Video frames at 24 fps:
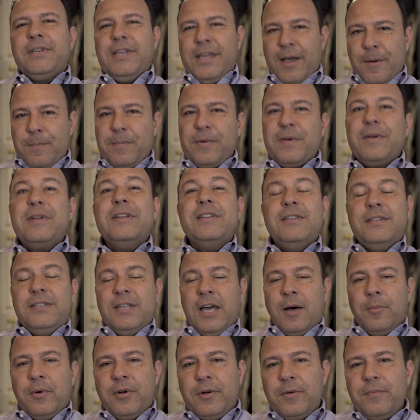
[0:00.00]
Yep,
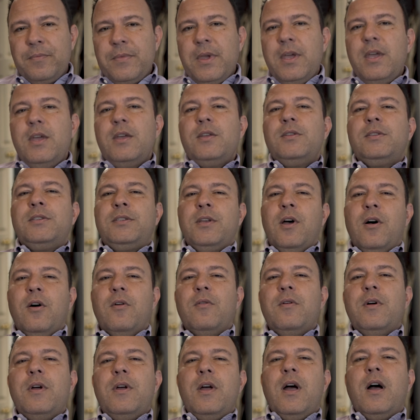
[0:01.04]
double.
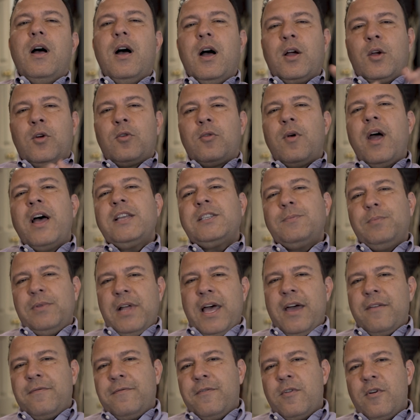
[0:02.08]
So across
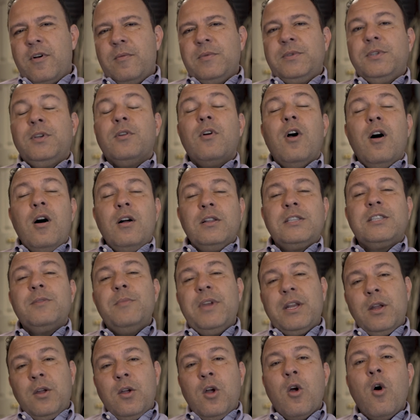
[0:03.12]
platforms, your
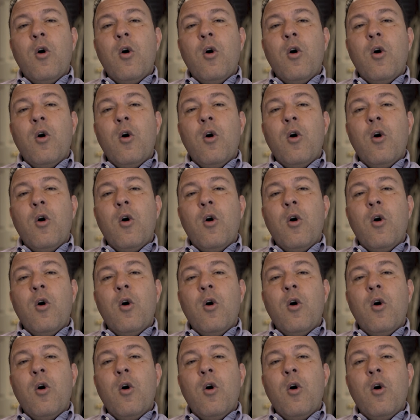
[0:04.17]
ultimate